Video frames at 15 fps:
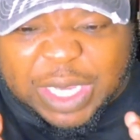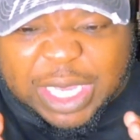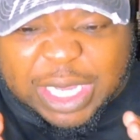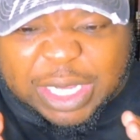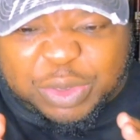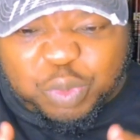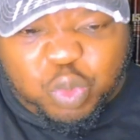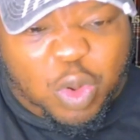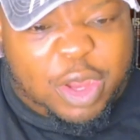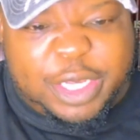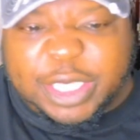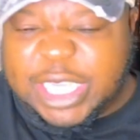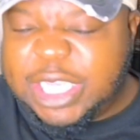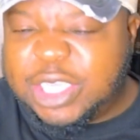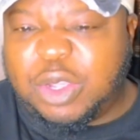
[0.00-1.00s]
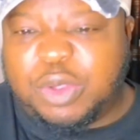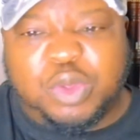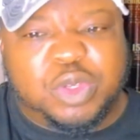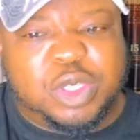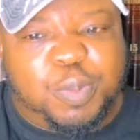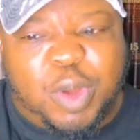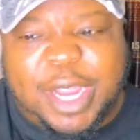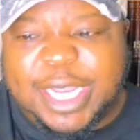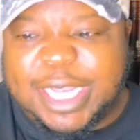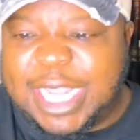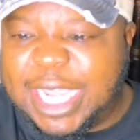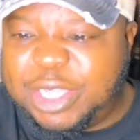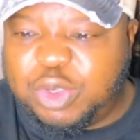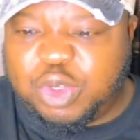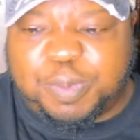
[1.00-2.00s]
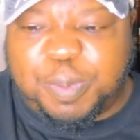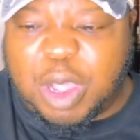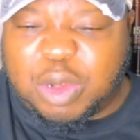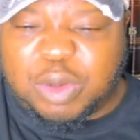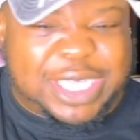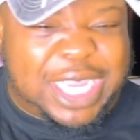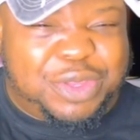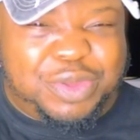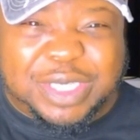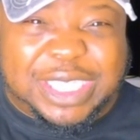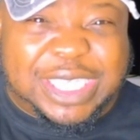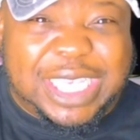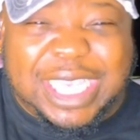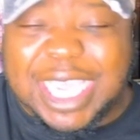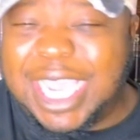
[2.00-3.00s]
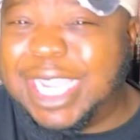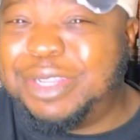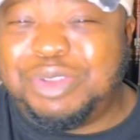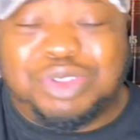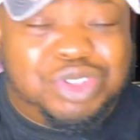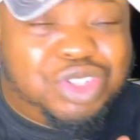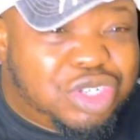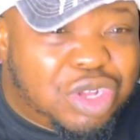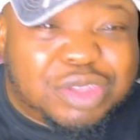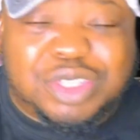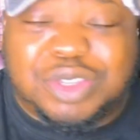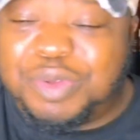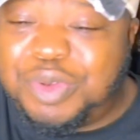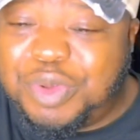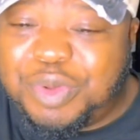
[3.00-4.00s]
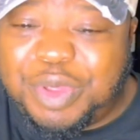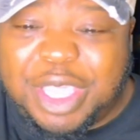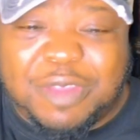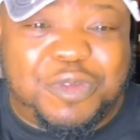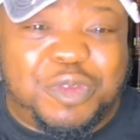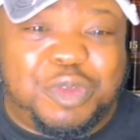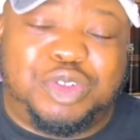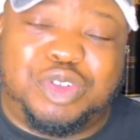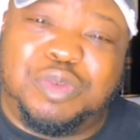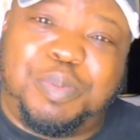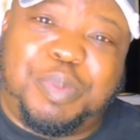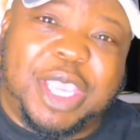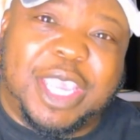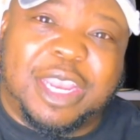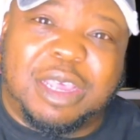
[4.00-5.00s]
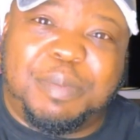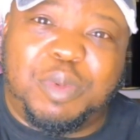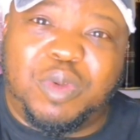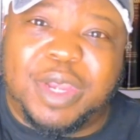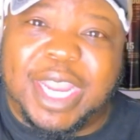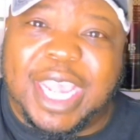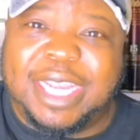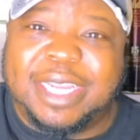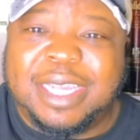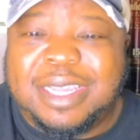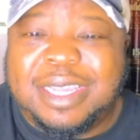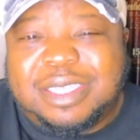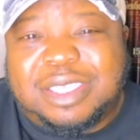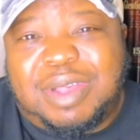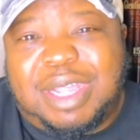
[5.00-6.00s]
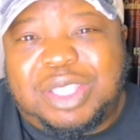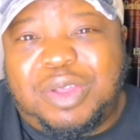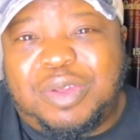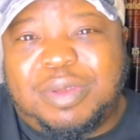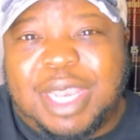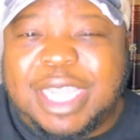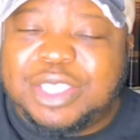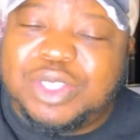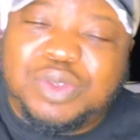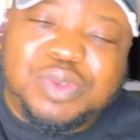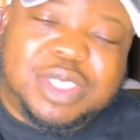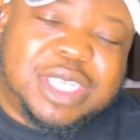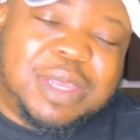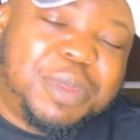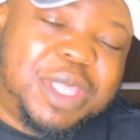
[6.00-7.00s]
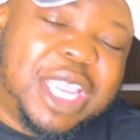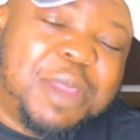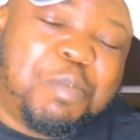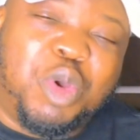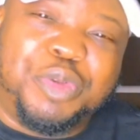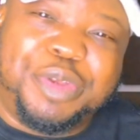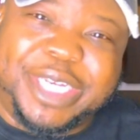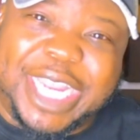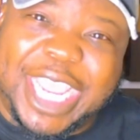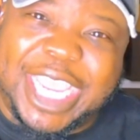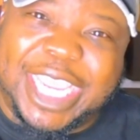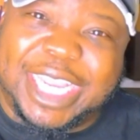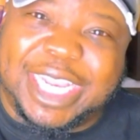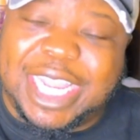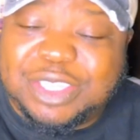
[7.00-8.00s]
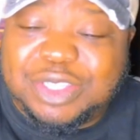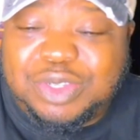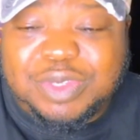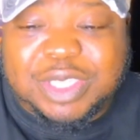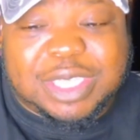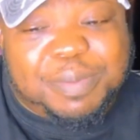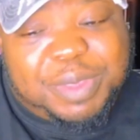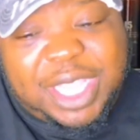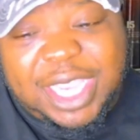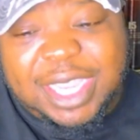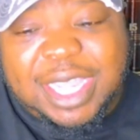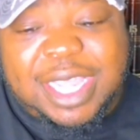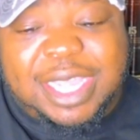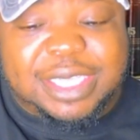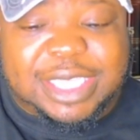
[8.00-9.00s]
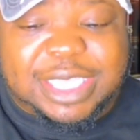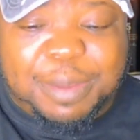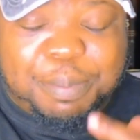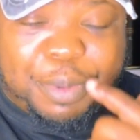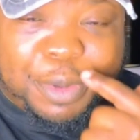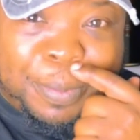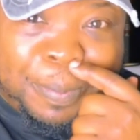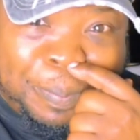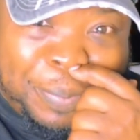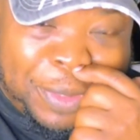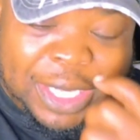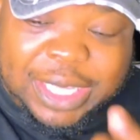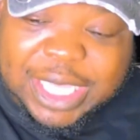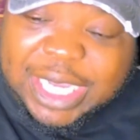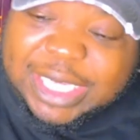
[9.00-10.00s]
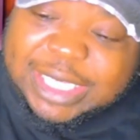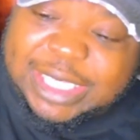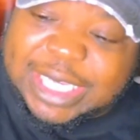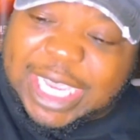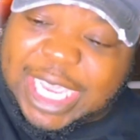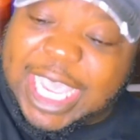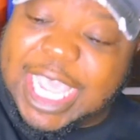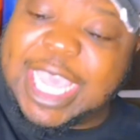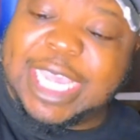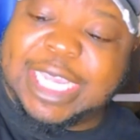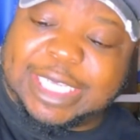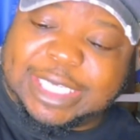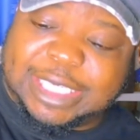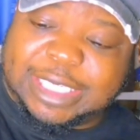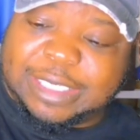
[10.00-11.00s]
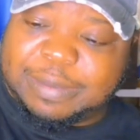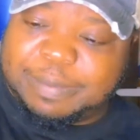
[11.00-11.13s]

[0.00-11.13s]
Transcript: what these are those brand that those bottles that you see, and you just don't know if you should pick it up or not. So I thought, let's do something mundane. Let's do something simple. This is